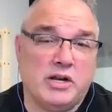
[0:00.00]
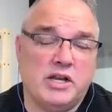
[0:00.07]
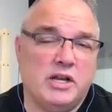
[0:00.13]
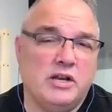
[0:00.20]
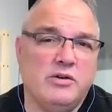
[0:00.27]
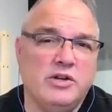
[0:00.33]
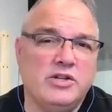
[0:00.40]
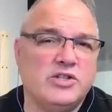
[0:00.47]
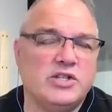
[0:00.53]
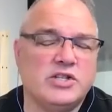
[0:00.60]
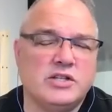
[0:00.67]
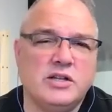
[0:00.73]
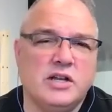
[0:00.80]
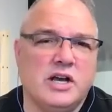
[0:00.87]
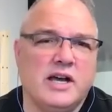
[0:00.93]
it's
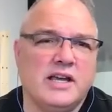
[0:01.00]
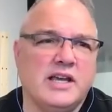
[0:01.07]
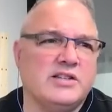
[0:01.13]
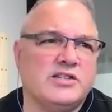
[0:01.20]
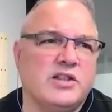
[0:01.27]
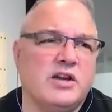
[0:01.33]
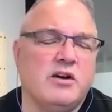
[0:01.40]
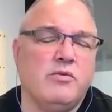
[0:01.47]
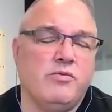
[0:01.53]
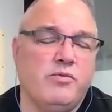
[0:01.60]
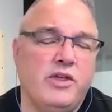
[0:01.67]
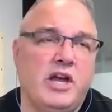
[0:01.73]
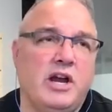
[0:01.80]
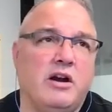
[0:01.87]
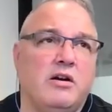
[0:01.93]
just, I guess
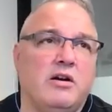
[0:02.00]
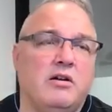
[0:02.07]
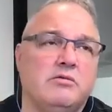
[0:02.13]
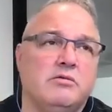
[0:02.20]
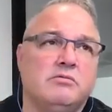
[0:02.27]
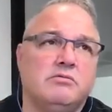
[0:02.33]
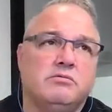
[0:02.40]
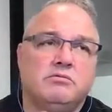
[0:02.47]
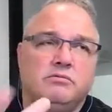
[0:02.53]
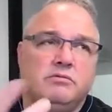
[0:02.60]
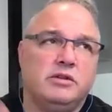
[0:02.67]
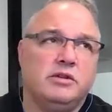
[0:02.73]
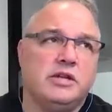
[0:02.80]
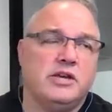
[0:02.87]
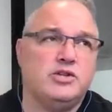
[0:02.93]
they're,
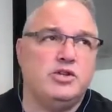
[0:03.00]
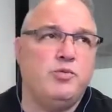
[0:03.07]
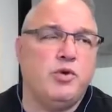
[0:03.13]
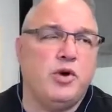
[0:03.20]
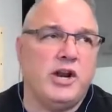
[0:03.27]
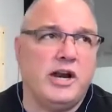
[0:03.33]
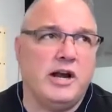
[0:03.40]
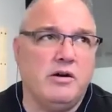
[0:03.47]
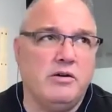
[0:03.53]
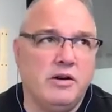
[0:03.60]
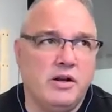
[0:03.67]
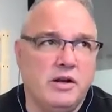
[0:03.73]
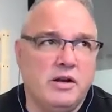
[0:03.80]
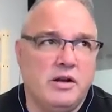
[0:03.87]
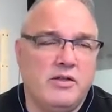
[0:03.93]
as you pointed out,
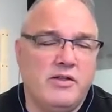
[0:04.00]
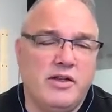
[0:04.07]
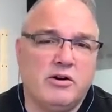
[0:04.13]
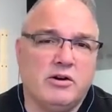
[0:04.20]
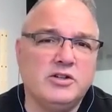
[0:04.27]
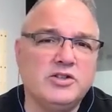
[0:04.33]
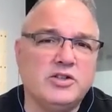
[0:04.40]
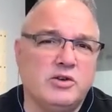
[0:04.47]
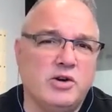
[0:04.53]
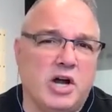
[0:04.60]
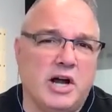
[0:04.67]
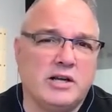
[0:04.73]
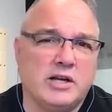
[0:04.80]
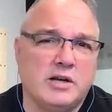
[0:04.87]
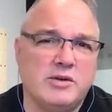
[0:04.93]
they're also
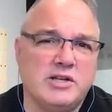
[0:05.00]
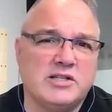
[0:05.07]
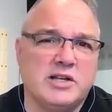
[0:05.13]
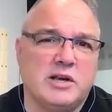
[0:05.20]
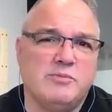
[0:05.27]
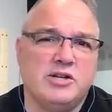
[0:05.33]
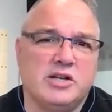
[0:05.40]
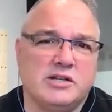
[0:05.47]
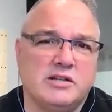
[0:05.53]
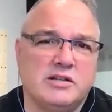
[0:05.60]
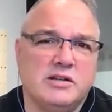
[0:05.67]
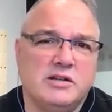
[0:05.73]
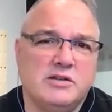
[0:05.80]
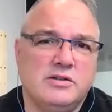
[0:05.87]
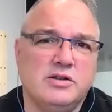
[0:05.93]
not going to be subject
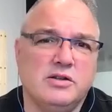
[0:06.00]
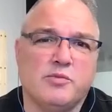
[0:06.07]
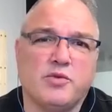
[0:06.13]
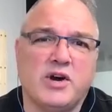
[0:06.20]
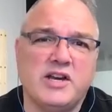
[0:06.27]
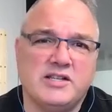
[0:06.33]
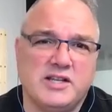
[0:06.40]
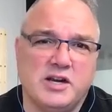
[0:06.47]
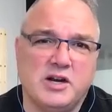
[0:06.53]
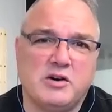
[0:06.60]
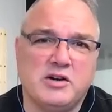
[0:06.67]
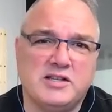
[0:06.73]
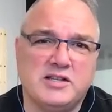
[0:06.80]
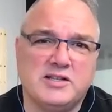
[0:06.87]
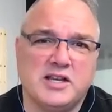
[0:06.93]
to the price
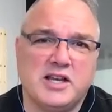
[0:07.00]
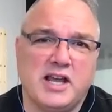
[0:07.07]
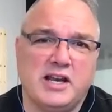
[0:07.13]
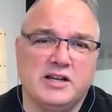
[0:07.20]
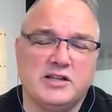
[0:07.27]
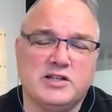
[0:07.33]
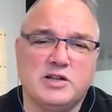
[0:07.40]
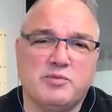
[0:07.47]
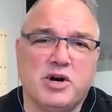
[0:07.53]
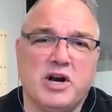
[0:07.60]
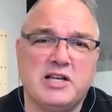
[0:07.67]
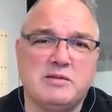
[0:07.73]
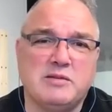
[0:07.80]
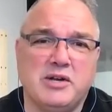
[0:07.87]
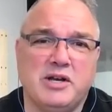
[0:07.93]
increases and getting a
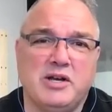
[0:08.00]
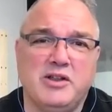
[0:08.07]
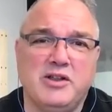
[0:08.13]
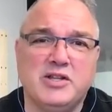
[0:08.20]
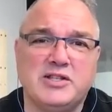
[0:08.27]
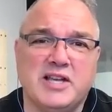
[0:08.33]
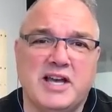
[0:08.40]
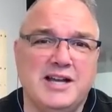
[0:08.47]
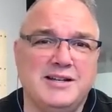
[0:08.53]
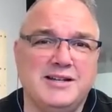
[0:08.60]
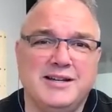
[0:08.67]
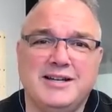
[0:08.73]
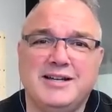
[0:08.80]
surprise bill that said